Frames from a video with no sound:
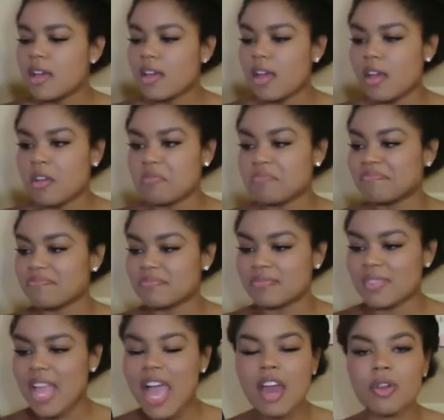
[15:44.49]
I
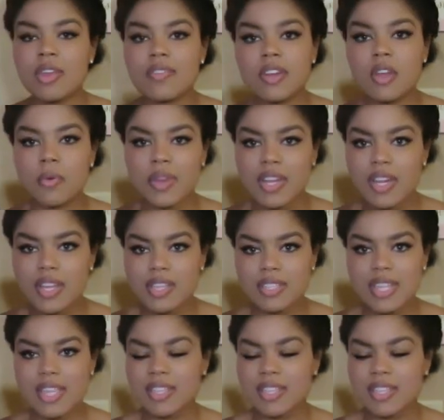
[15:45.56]
don't even know what it is.